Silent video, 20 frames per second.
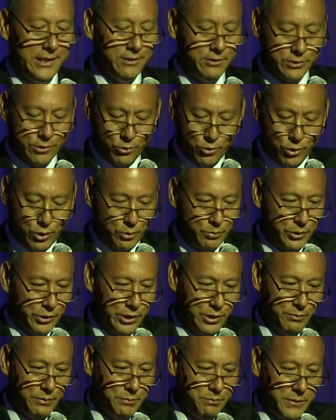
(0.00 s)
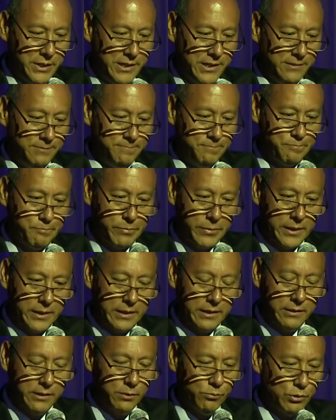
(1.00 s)
He was a horrible human being.
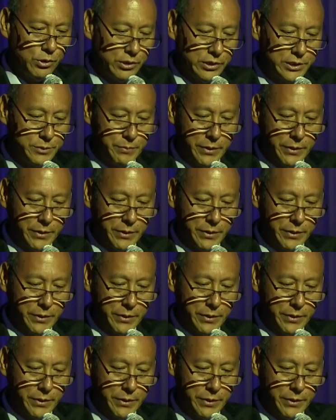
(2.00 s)
The world